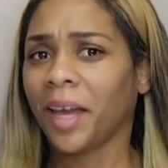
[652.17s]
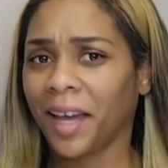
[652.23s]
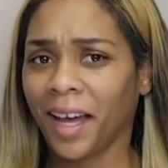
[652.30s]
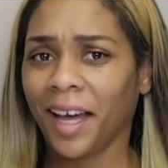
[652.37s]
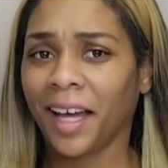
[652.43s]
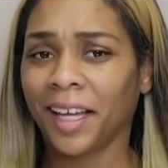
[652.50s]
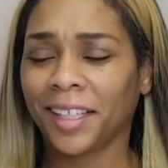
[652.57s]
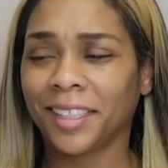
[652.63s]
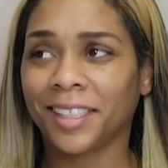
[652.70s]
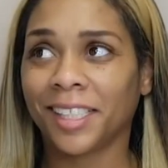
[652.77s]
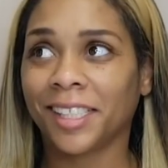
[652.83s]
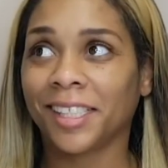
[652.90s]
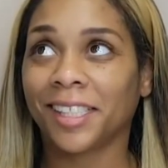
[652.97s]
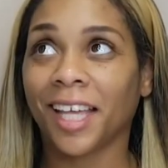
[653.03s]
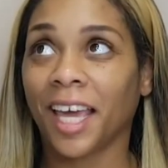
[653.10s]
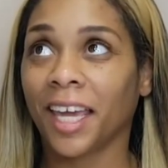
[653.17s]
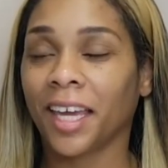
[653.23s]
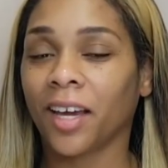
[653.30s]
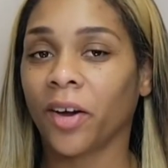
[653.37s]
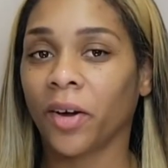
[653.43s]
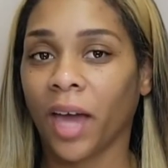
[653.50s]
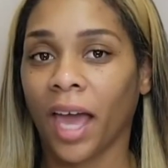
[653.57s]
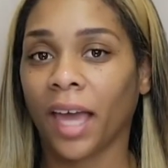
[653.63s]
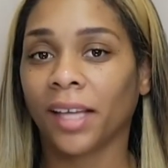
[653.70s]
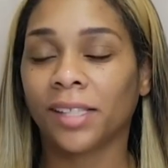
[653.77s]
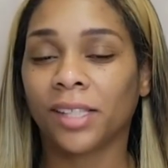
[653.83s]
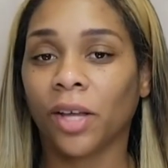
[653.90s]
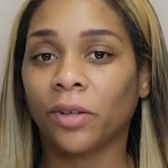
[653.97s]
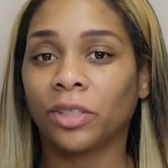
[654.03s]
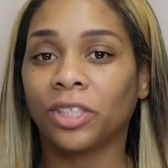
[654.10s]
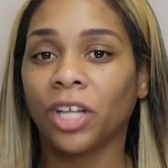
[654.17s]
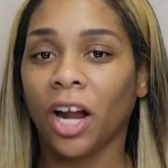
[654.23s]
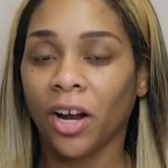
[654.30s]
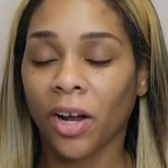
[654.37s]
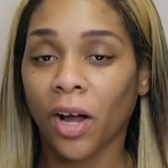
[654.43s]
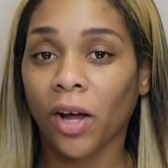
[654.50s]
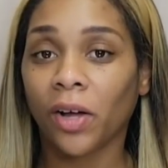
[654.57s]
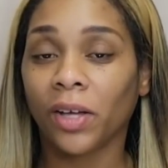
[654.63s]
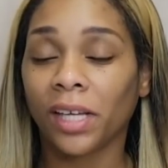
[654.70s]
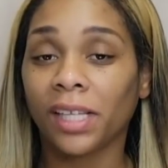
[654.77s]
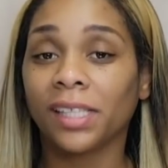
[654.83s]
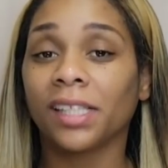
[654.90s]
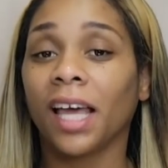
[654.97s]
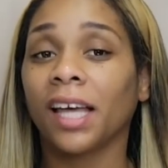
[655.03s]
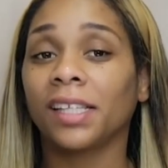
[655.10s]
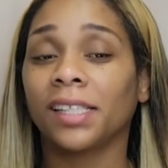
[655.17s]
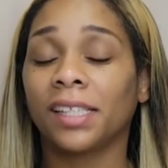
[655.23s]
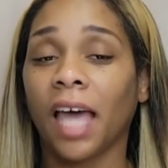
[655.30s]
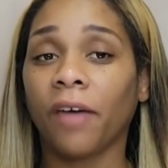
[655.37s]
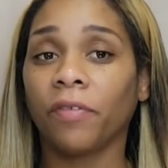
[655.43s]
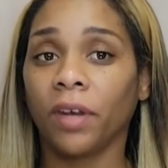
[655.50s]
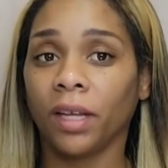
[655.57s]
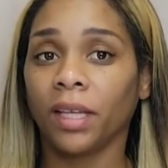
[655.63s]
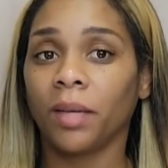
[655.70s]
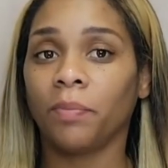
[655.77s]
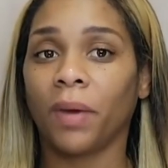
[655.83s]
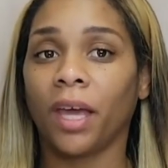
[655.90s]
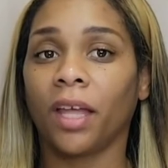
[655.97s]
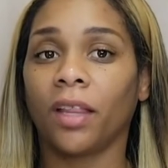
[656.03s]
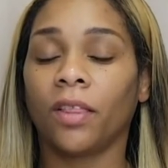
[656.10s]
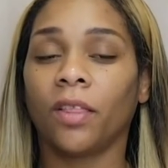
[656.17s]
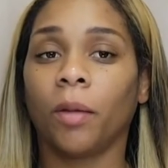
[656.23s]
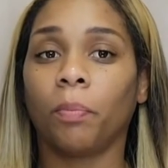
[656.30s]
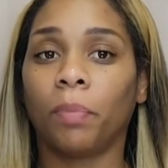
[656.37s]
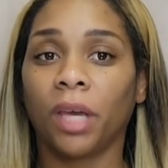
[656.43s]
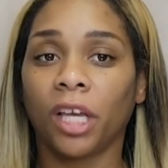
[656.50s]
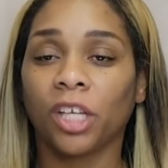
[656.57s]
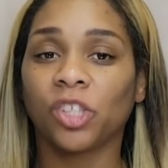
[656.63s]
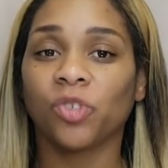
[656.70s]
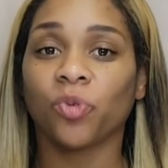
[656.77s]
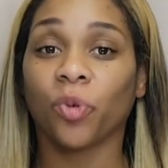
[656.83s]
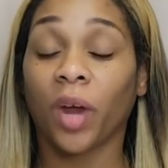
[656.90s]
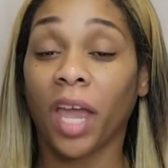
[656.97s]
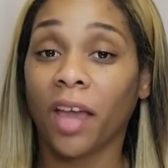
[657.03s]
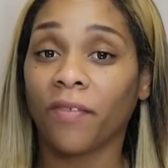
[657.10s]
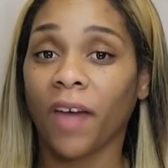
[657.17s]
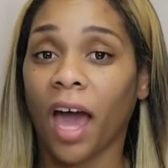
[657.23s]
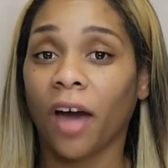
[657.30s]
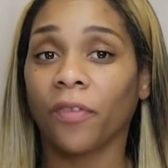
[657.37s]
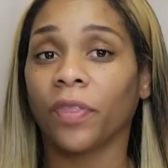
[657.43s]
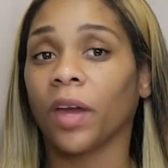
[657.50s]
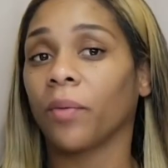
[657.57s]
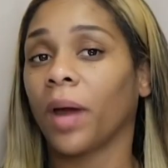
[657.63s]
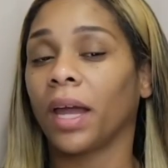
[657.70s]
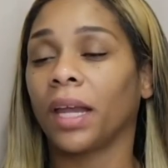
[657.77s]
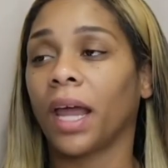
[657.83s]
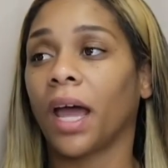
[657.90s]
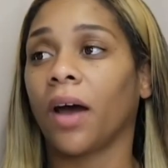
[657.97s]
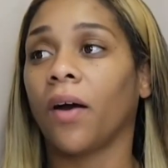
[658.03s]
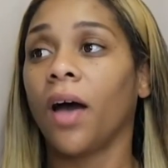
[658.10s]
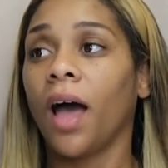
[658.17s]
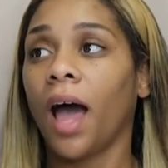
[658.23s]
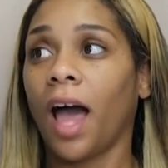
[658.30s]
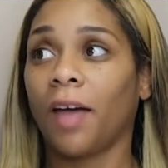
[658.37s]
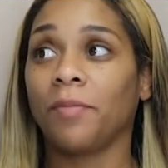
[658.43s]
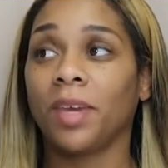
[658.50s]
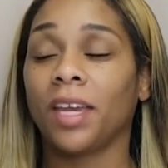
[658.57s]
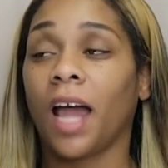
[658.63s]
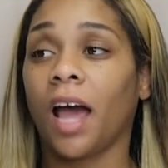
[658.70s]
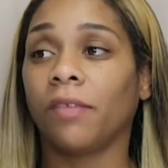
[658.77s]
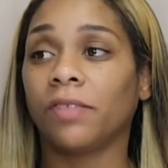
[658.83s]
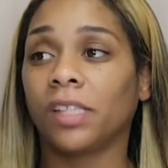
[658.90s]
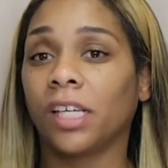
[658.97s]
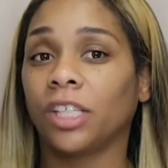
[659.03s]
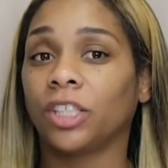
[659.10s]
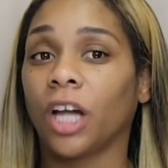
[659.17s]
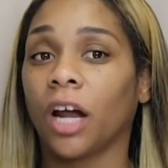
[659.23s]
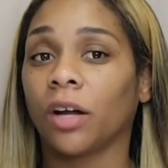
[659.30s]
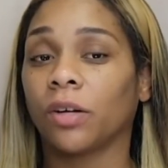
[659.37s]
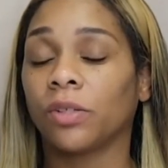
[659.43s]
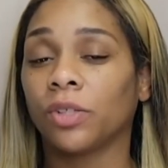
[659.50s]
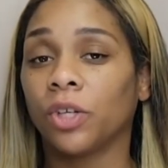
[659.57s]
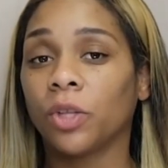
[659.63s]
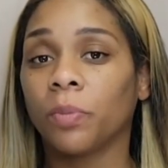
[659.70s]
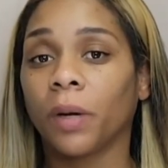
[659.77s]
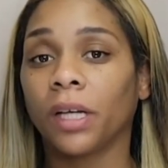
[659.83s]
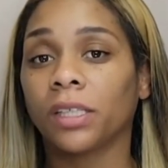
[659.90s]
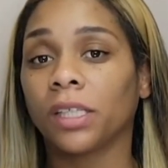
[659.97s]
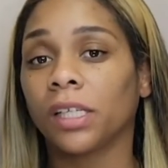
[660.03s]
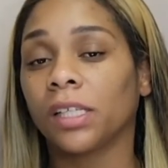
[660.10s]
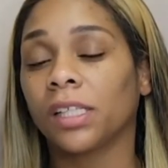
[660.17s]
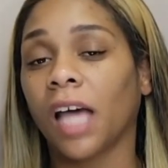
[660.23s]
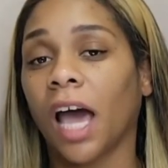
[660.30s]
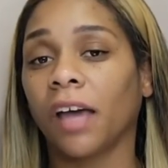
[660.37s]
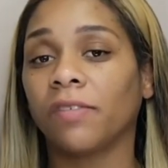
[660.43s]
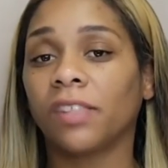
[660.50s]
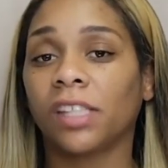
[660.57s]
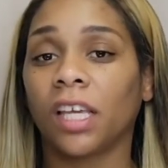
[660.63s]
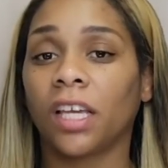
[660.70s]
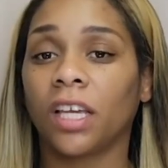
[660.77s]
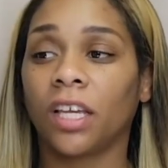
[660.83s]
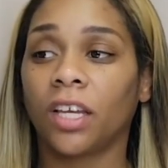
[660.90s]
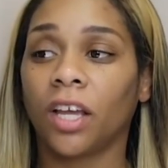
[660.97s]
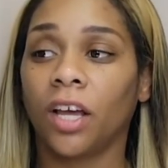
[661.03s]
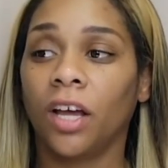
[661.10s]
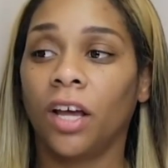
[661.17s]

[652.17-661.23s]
God, just like, okay, so charcoal has definitely been the biggest rave out there right now. I mean, I've seen charcoal toothbrushes, I've seen